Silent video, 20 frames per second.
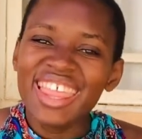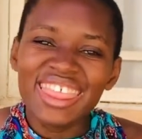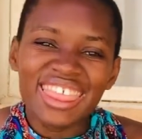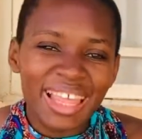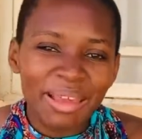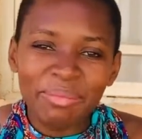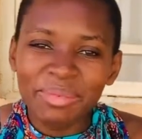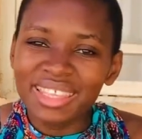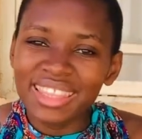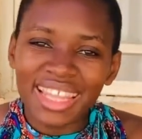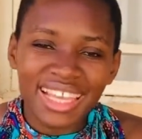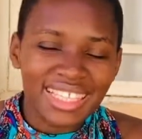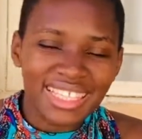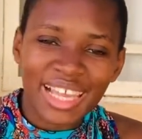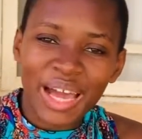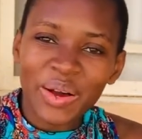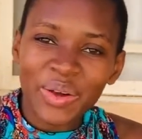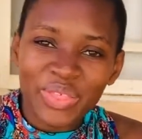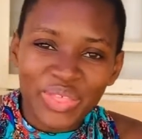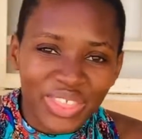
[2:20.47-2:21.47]
I mean, that's
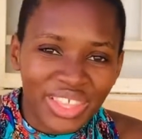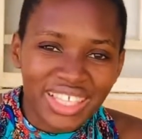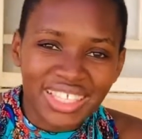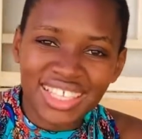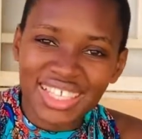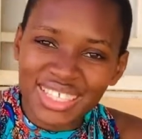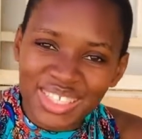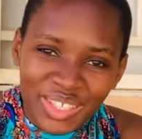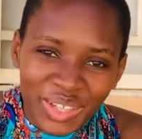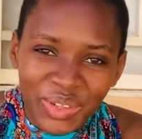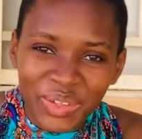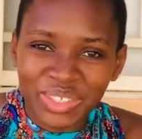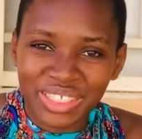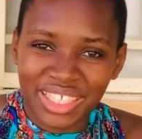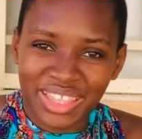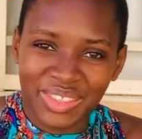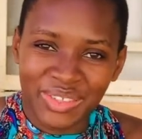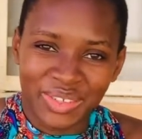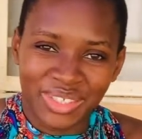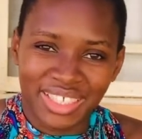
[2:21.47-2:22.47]
how things are sold
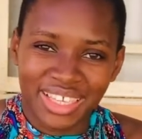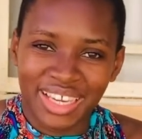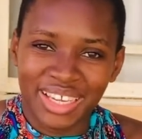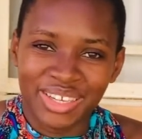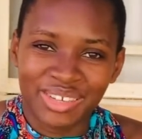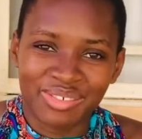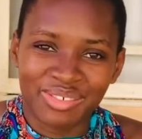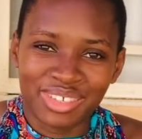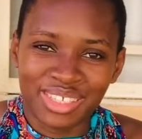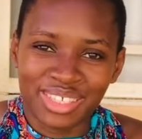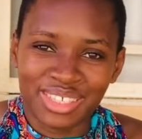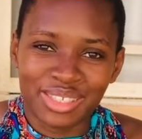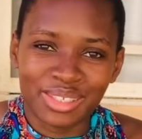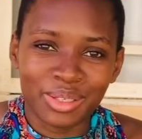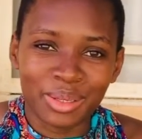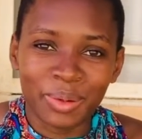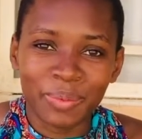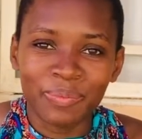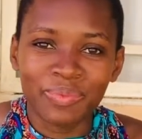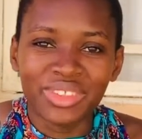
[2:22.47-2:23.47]
in those countries.
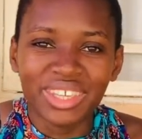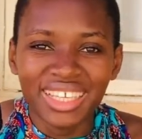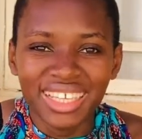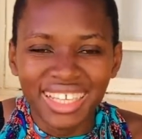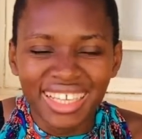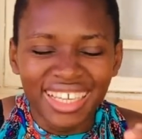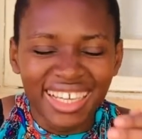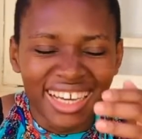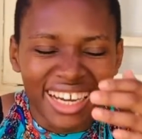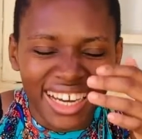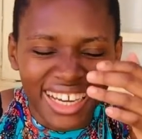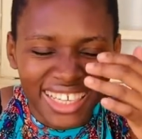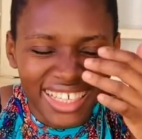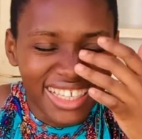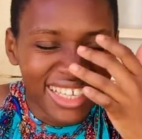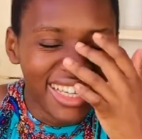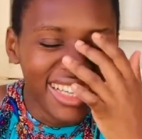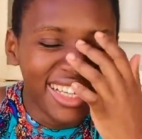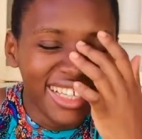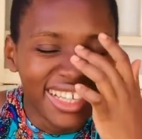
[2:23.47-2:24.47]
So
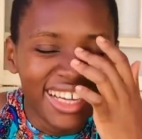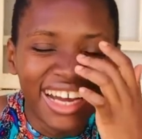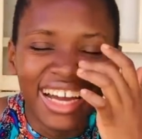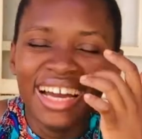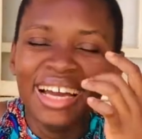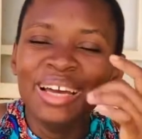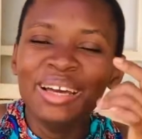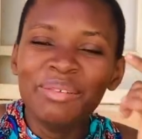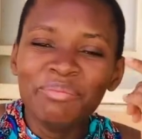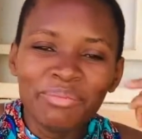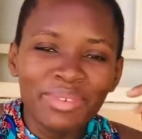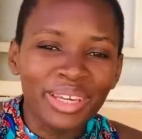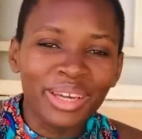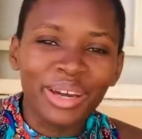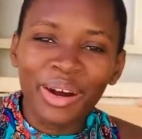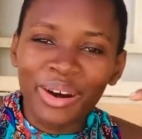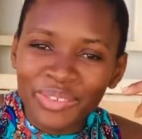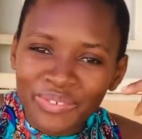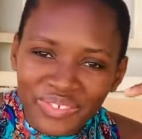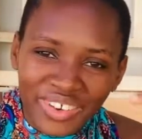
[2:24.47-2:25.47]
me
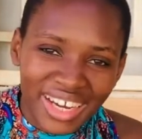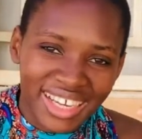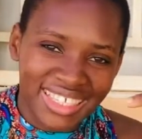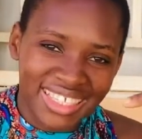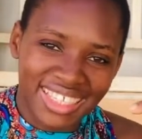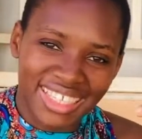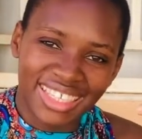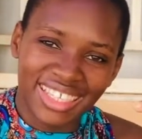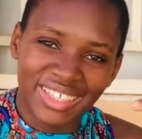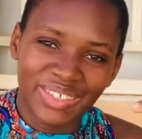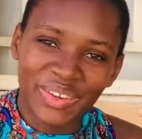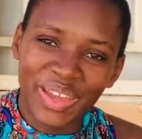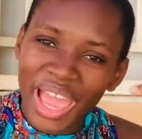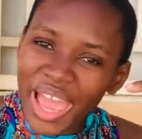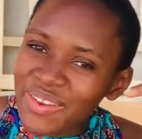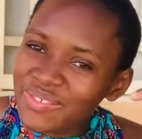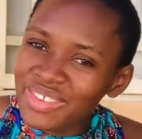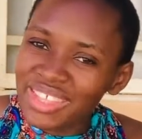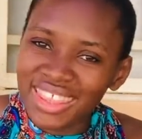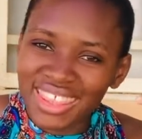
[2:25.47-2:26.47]
converting, you know,
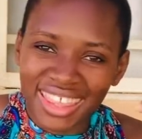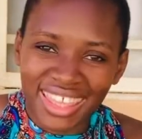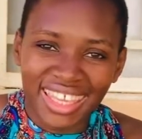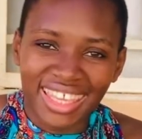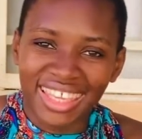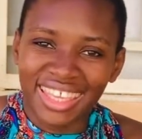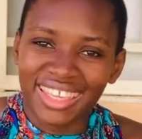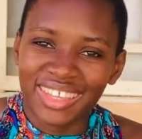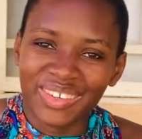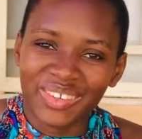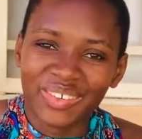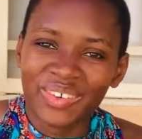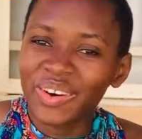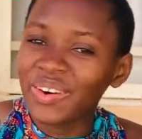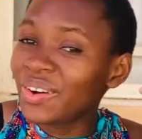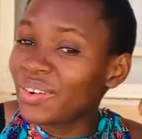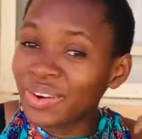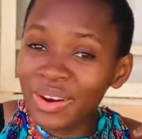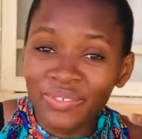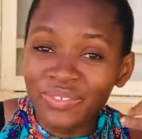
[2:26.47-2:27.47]
everything, you know,
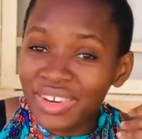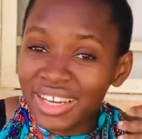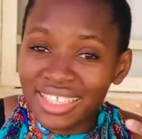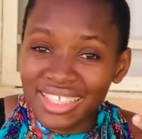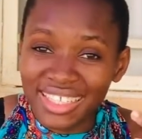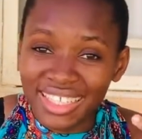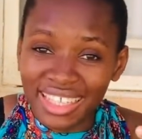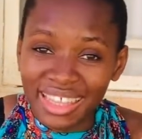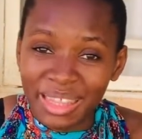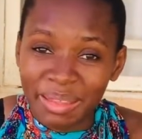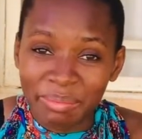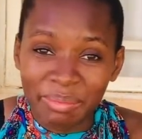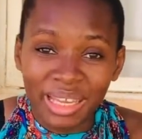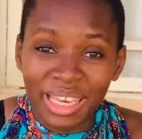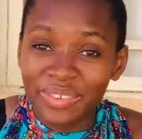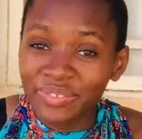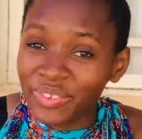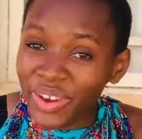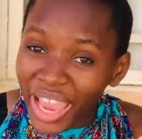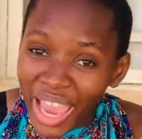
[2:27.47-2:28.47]
or converting the
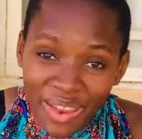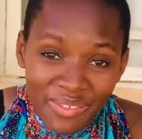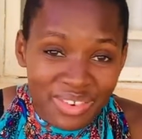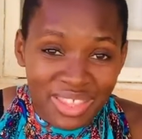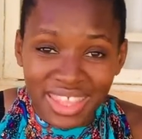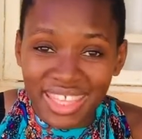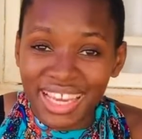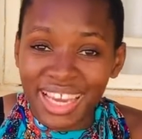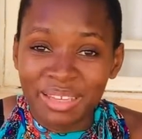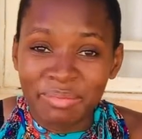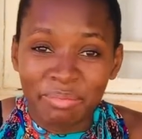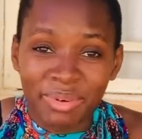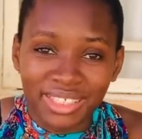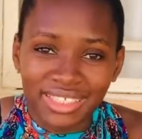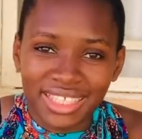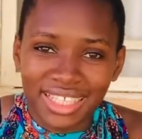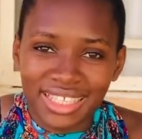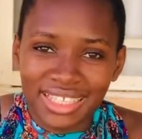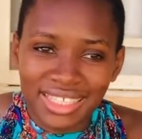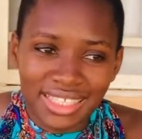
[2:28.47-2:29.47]
money for everything I
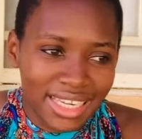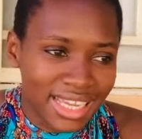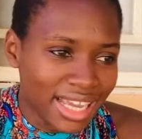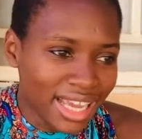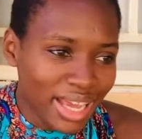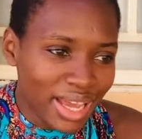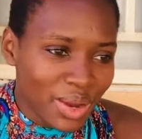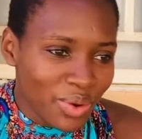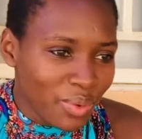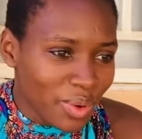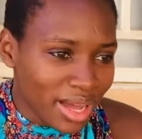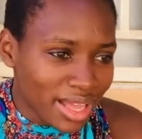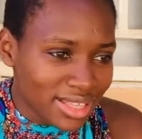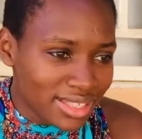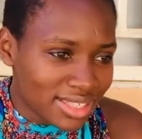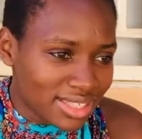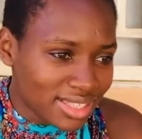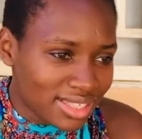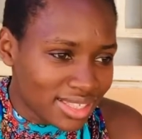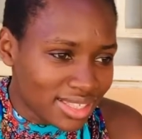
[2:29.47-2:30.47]
purchased
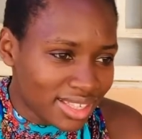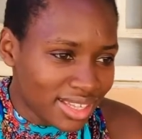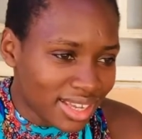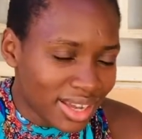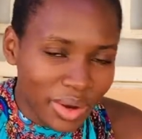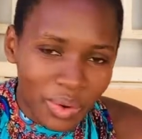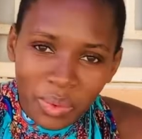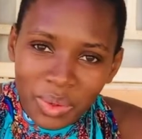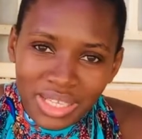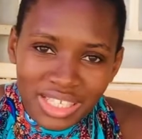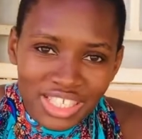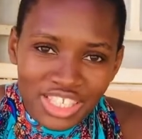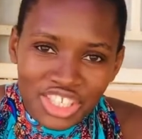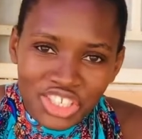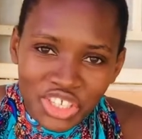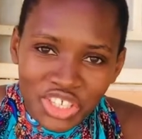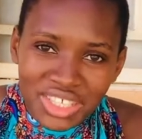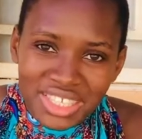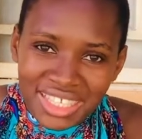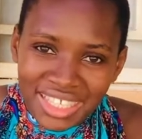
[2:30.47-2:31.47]
was
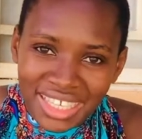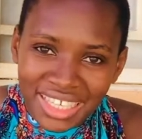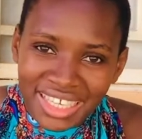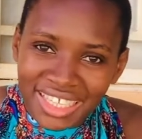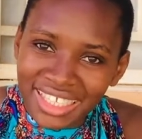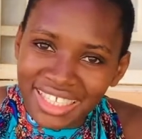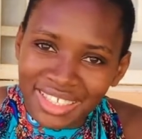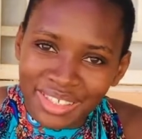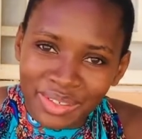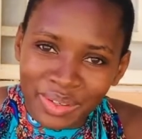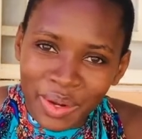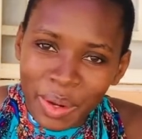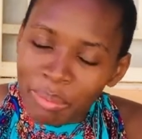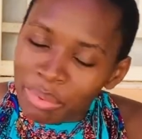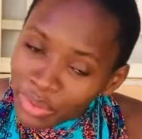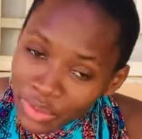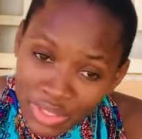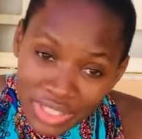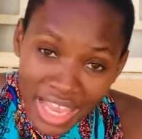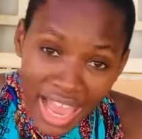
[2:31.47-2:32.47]
so silly, you know,
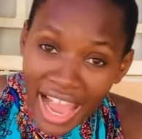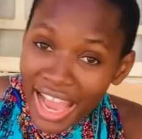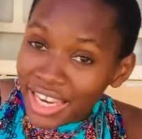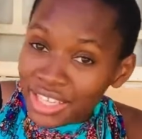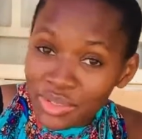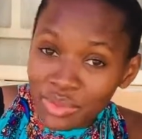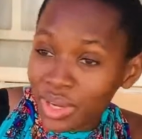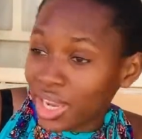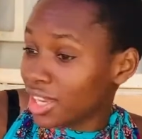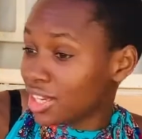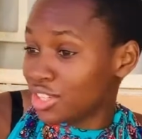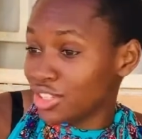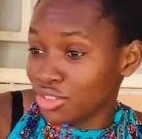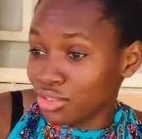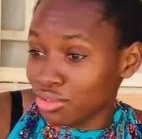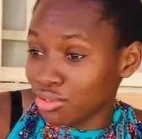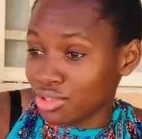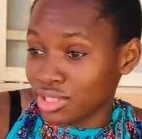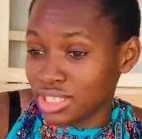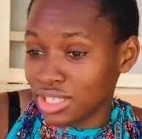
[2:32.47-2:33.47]
because I had to get
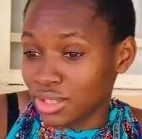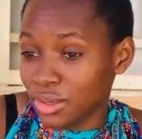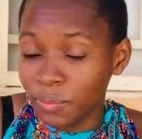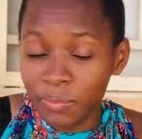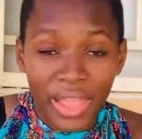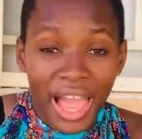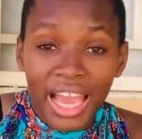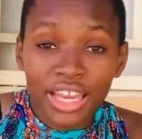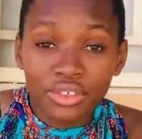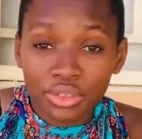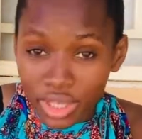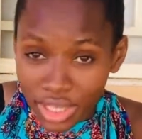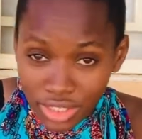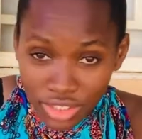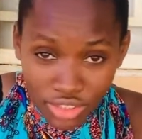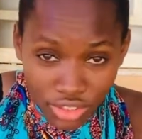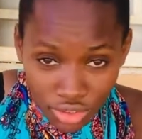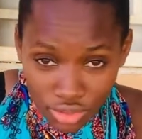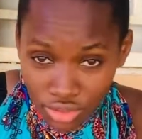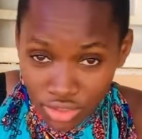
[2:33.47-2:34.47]
used, you know, I had to
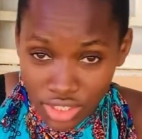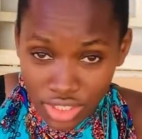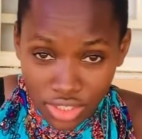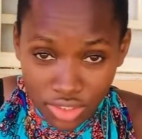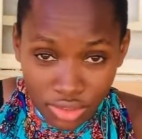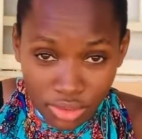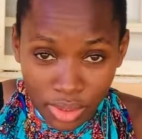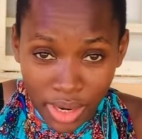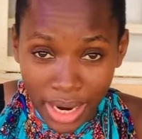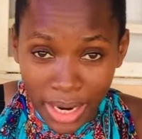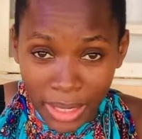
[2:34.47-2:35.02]
get used to